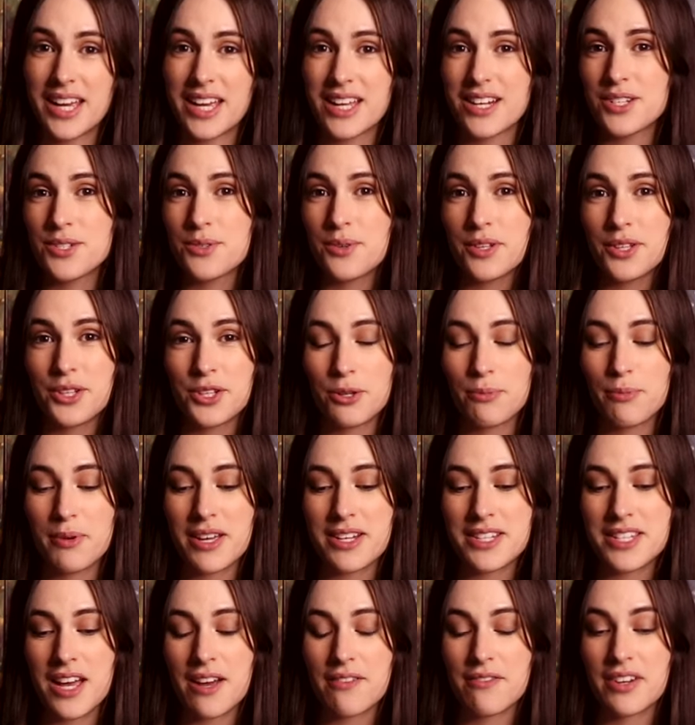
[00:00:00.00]
into a little
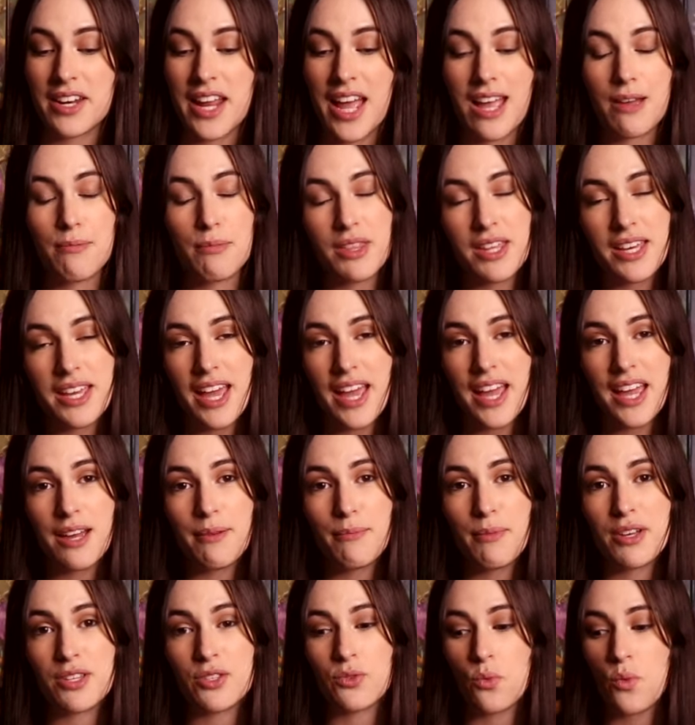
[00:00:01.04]
bit of an aim of the
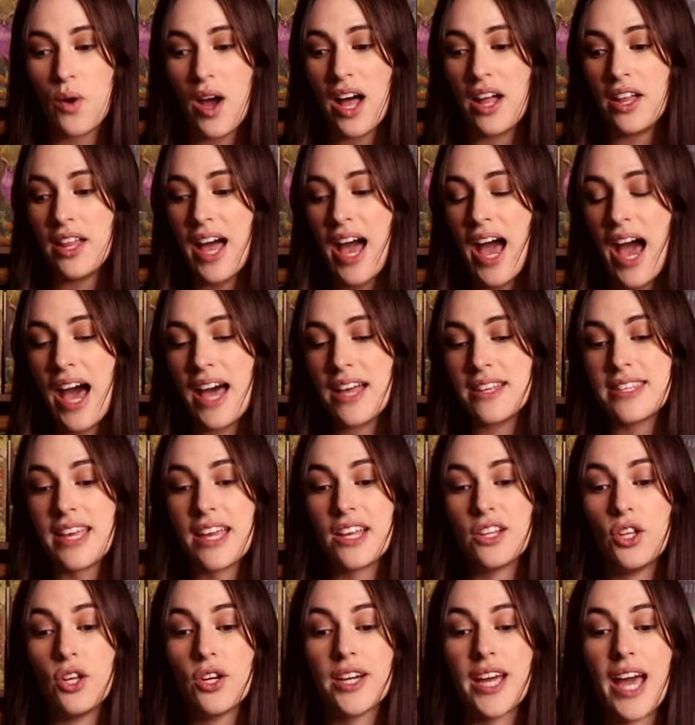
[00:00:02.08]
game, as well as a
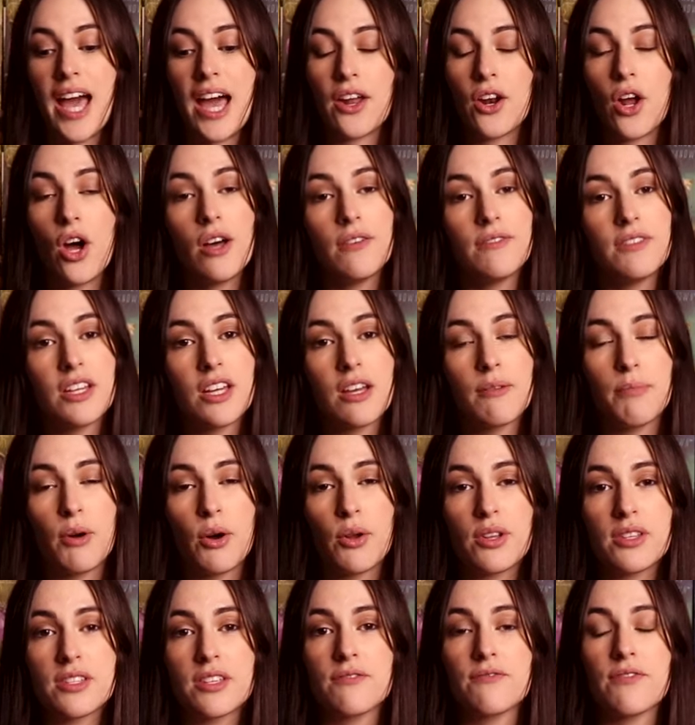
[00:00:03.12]
look at all the
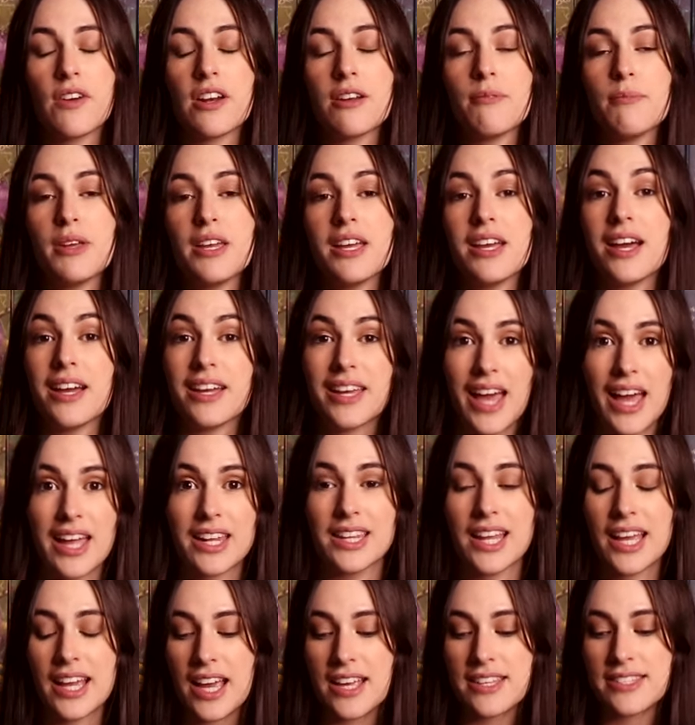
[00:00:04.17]
components in front of me. Again,
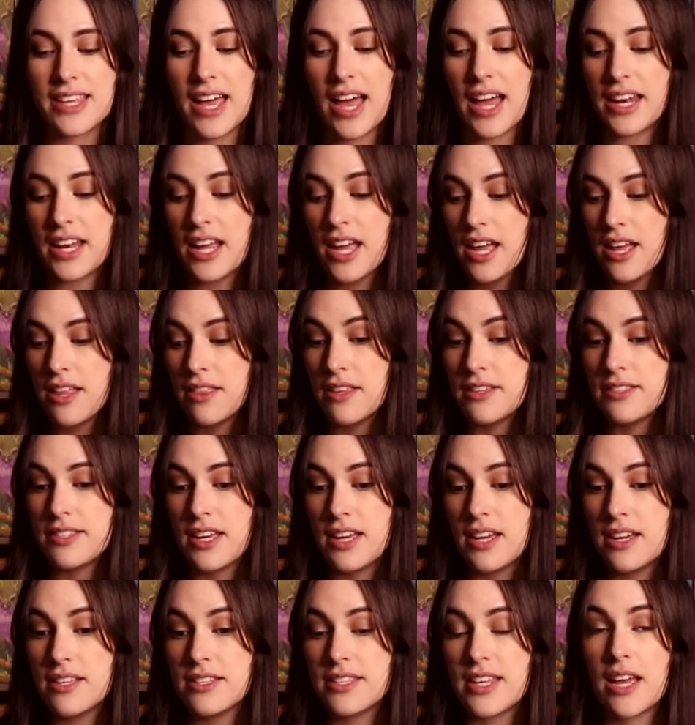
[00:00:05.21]
like I said, this
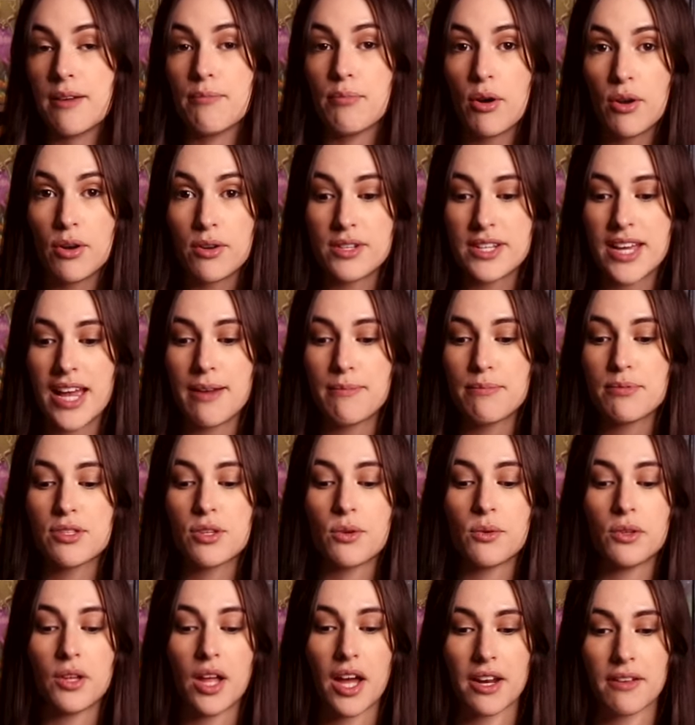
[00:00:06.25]
is a prototype, so
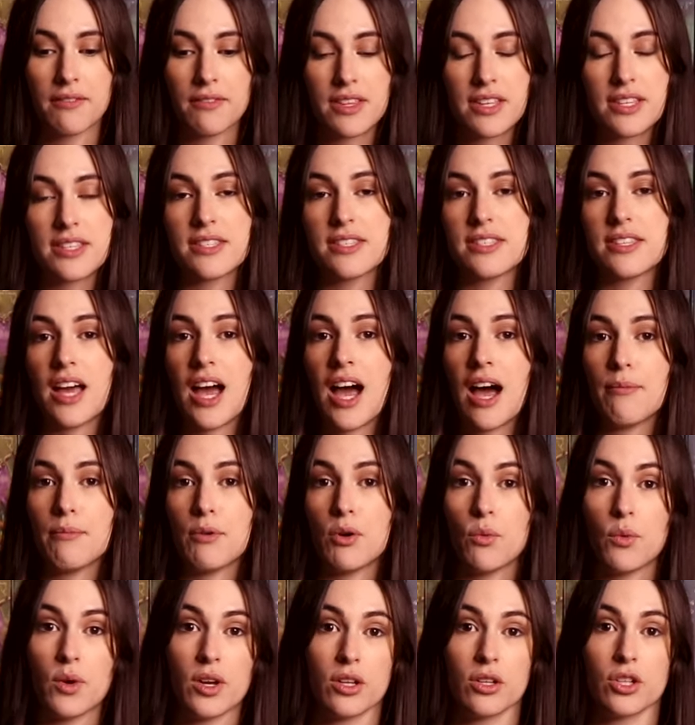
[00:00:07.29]
a lot of this
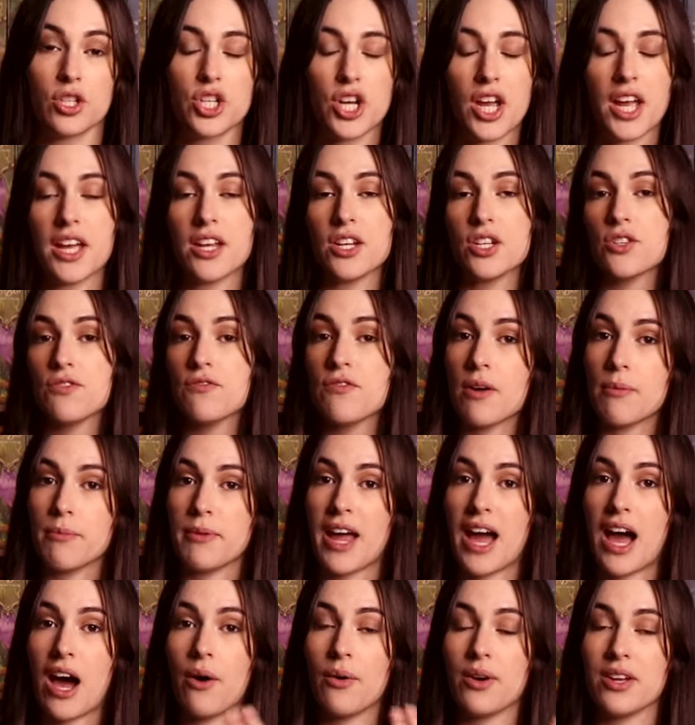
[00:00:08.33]
will change from
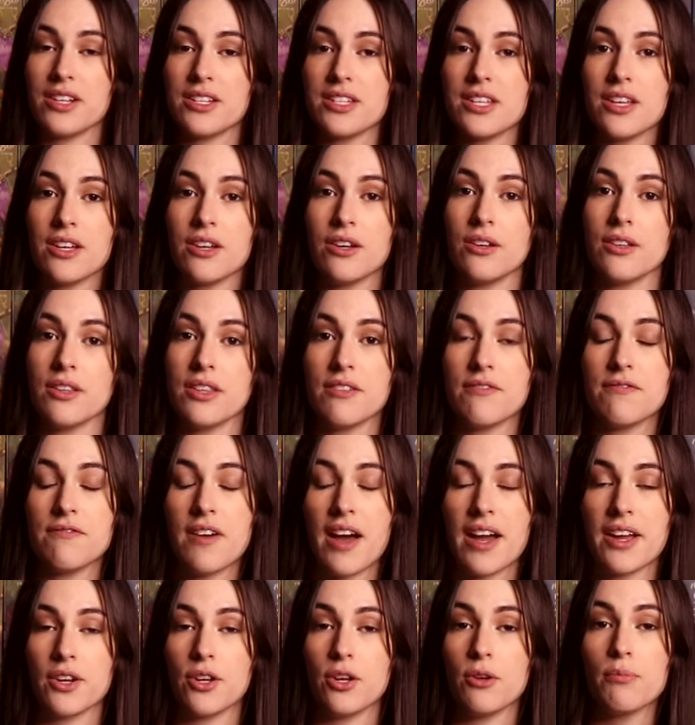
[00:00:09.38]
now until the
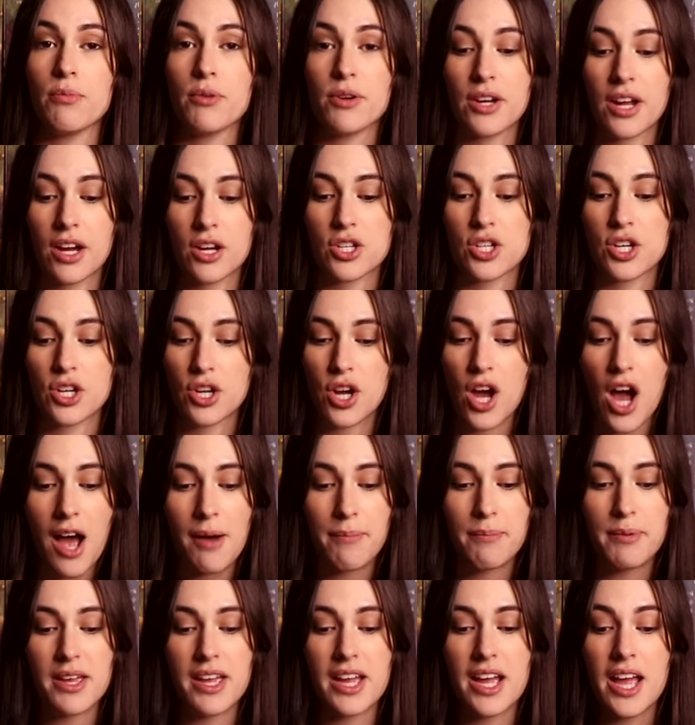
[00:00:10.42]
final production
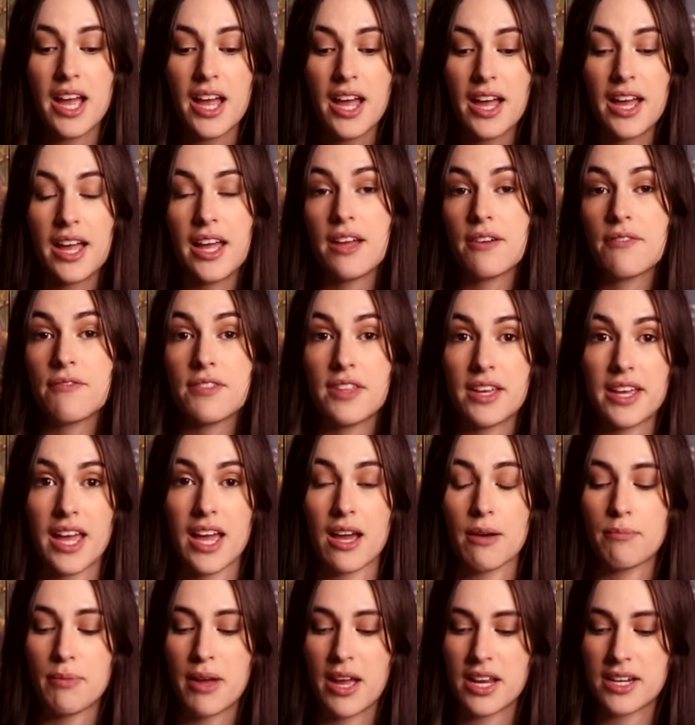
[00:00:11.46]
copy, if the
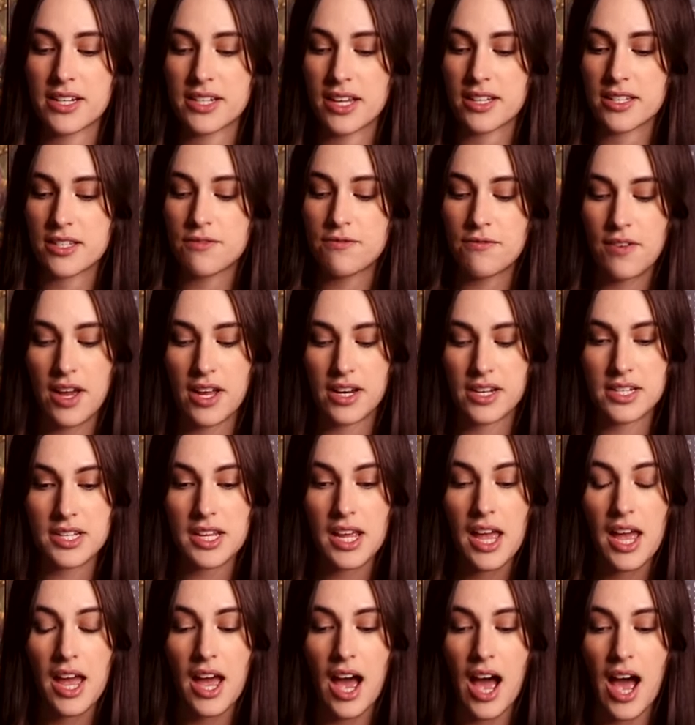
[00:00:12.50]
campaign does fund.
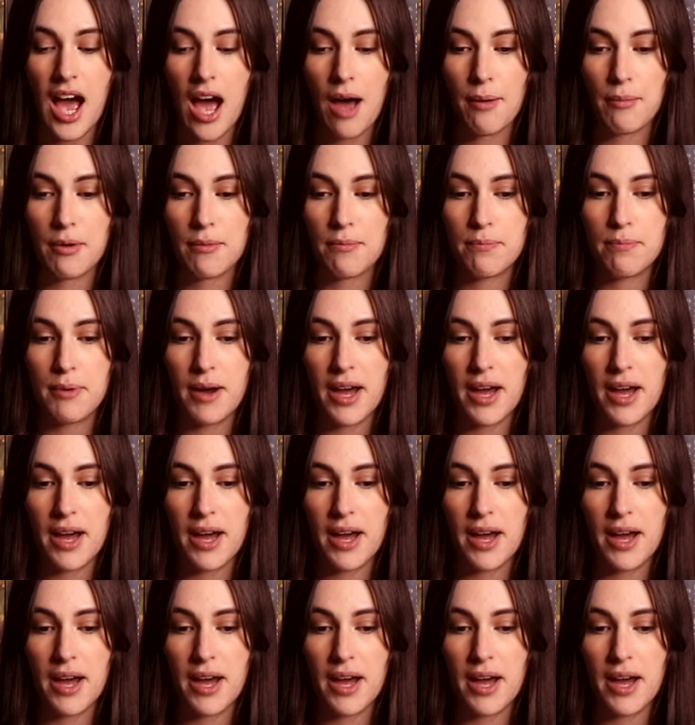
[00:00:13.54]
The